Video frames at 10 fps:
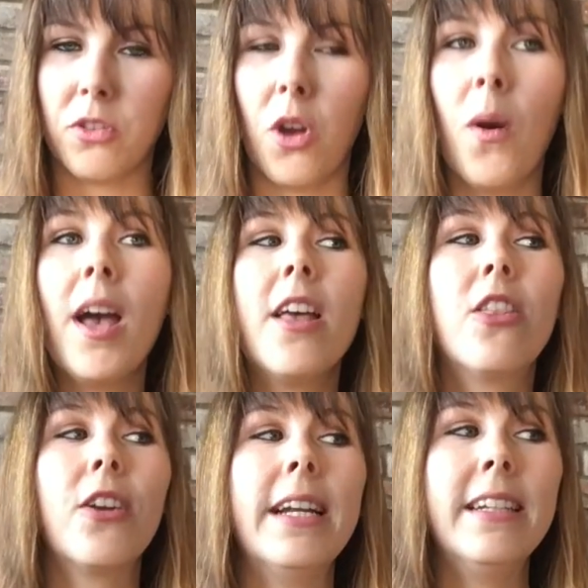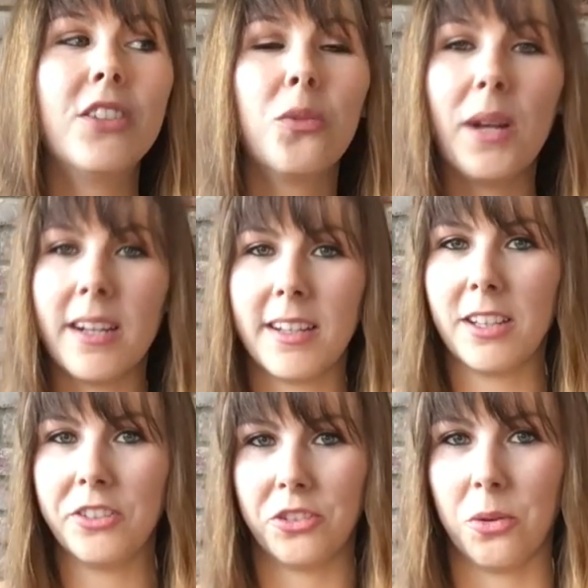So there is a way to
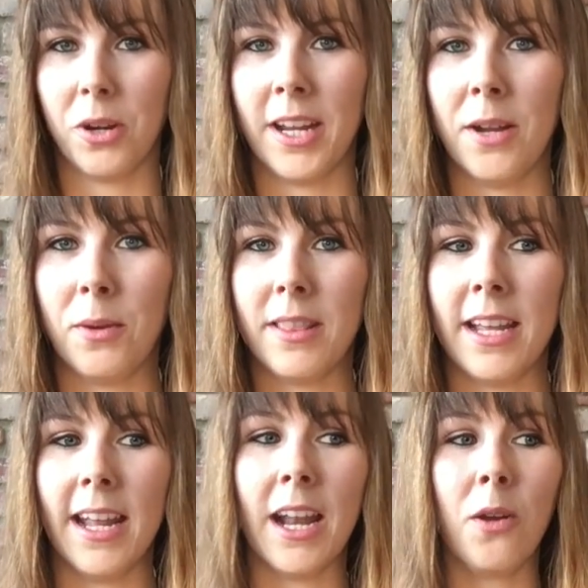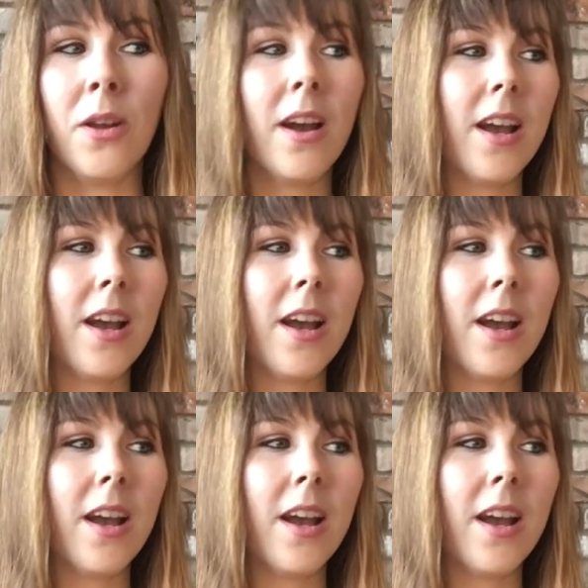tell a story with it, and I